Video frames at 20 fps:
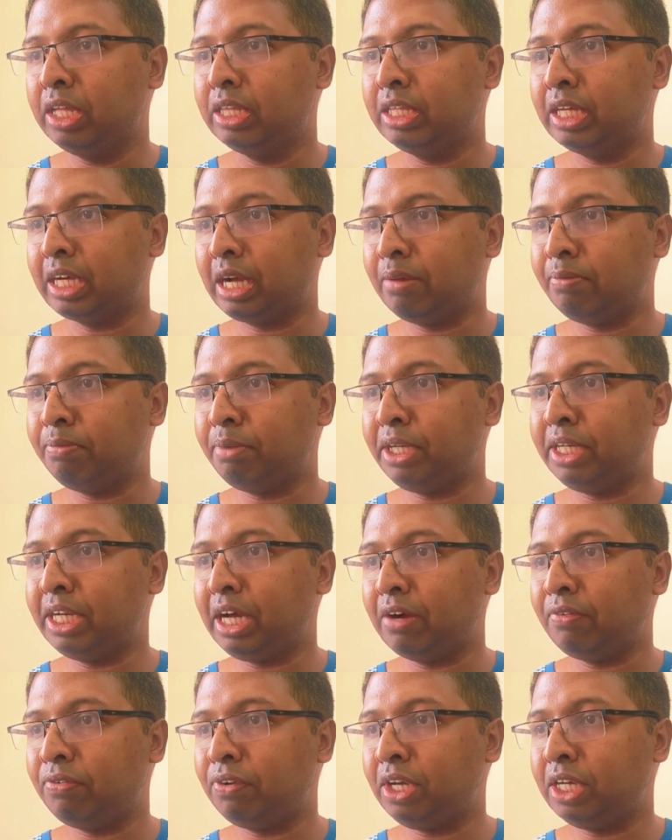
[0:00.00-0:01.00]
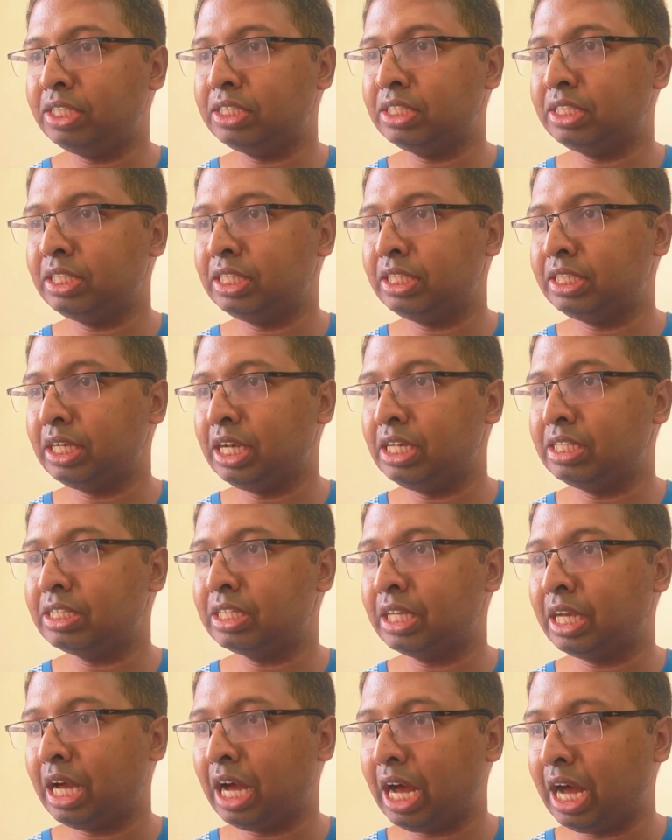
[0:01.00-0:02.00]
The complete affiliation
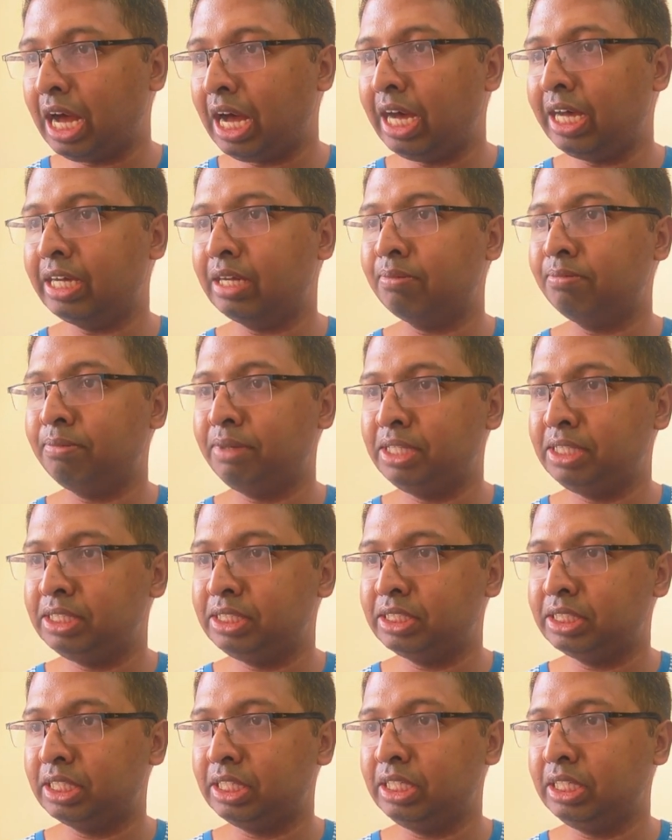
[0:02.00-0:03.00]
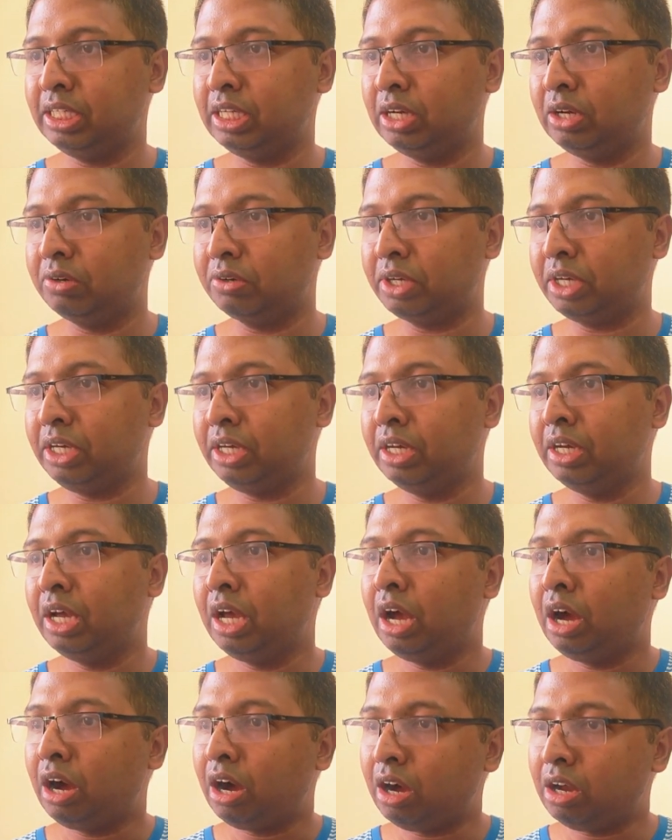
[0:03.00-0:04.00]
details are mentioned. Okay,
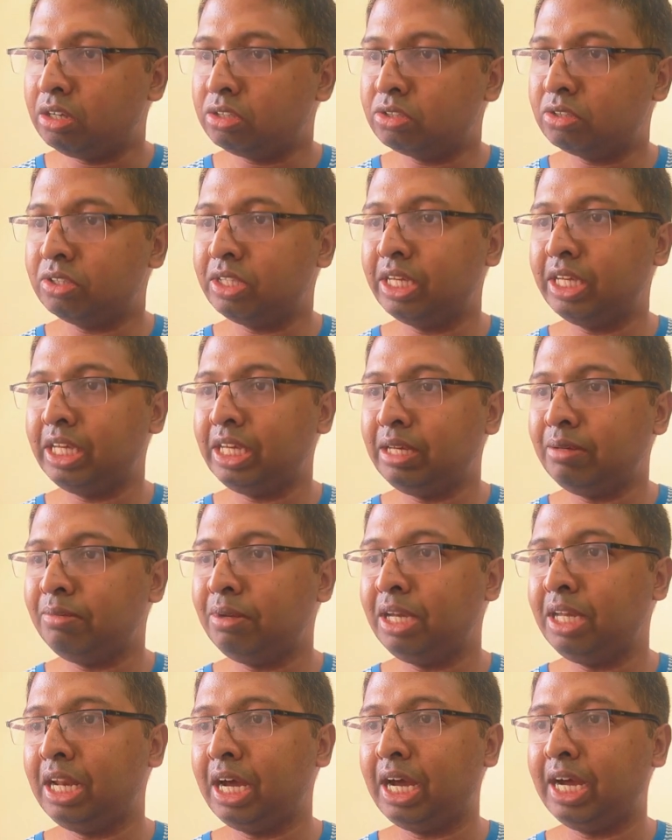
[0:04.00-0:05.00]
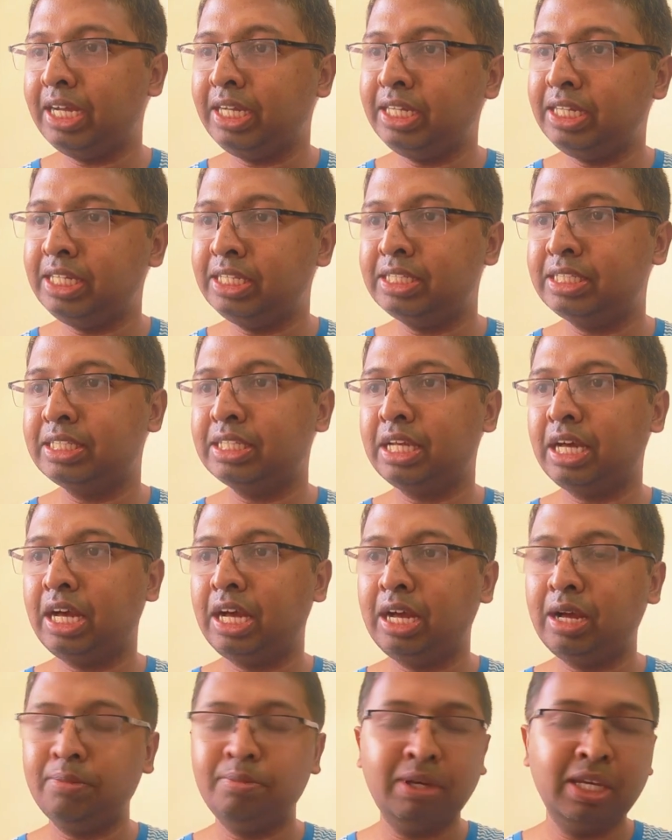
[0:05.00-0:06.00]
also the email IDs
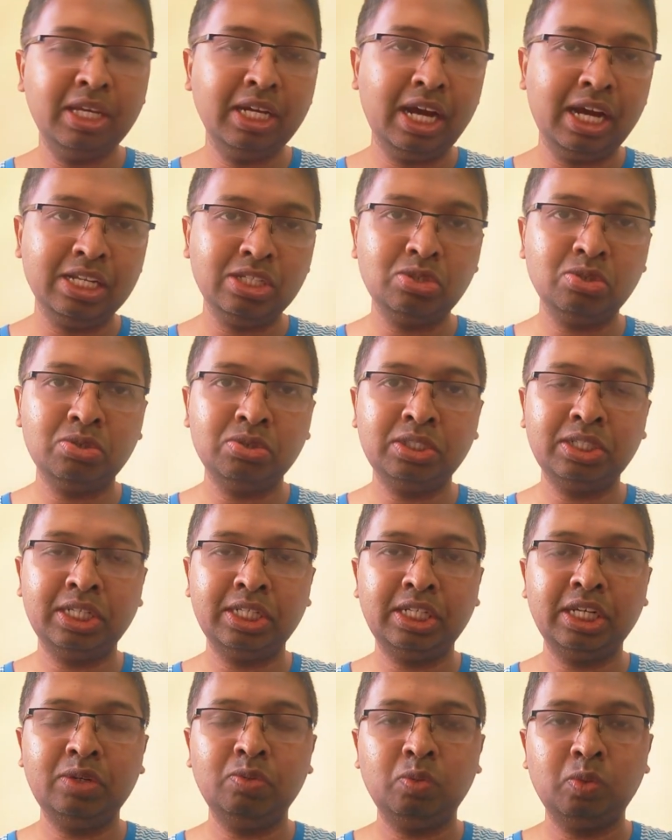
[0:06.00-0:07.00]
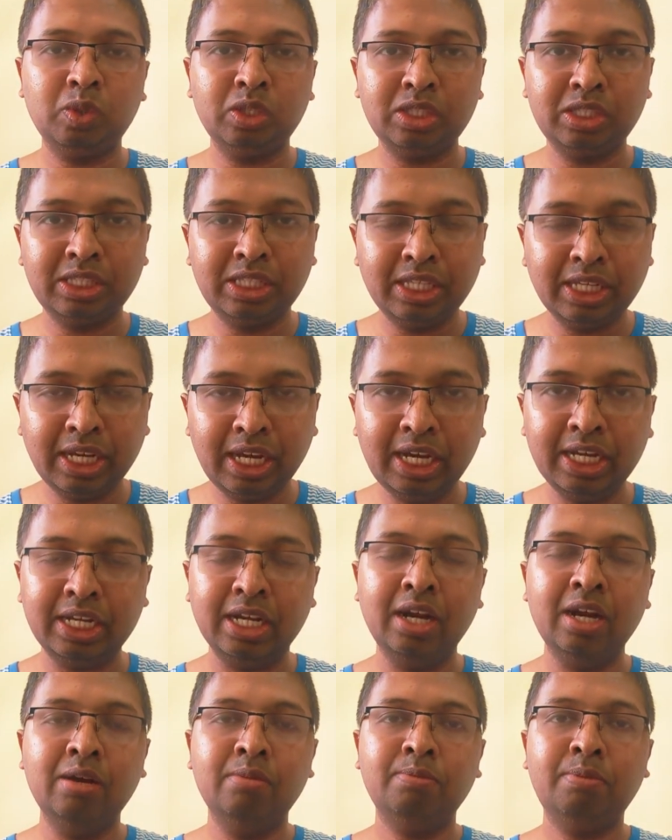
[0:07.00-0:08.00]
being associated with
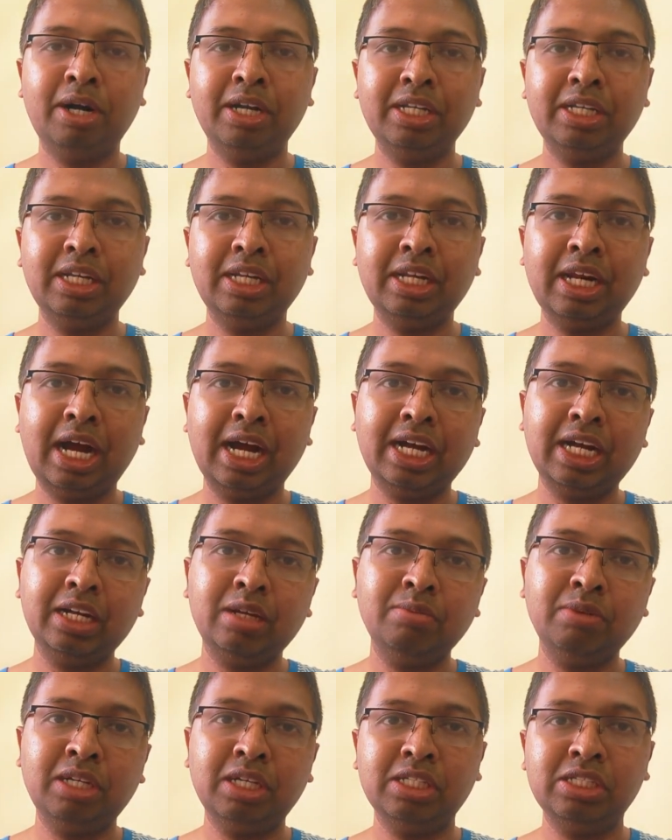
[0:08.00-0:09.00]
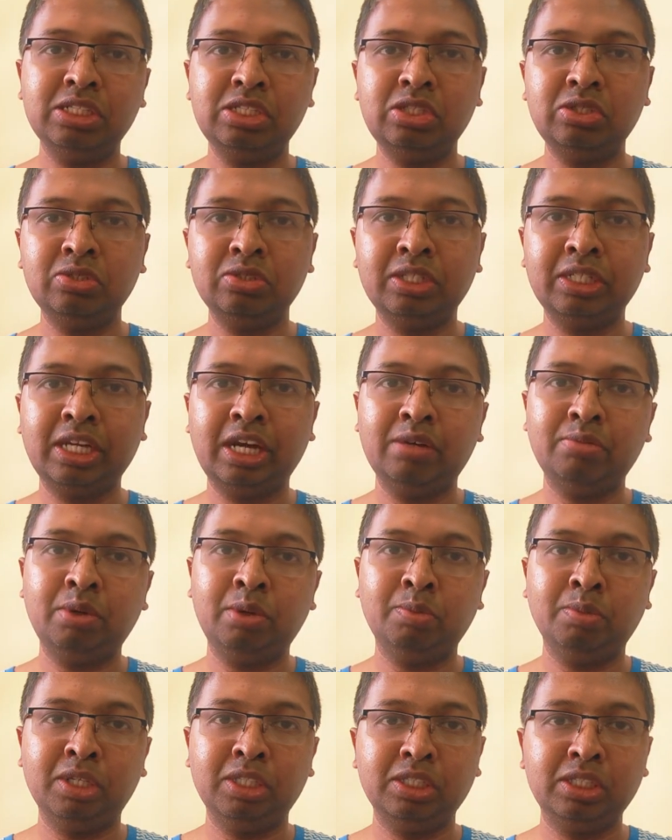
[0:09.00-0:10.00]
their particular academic institution have
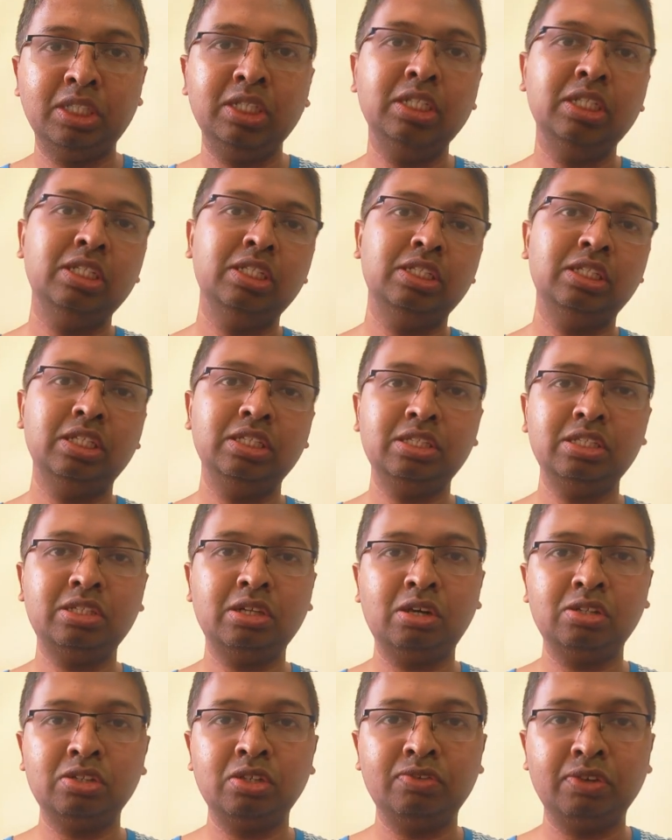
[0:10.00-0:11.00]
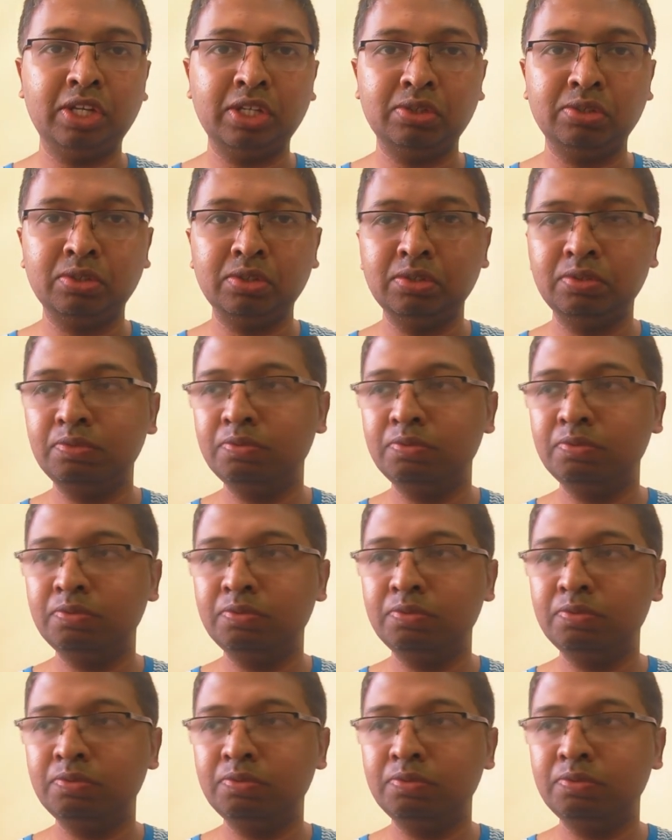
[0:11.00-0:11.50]
been mentioned. This is also very good.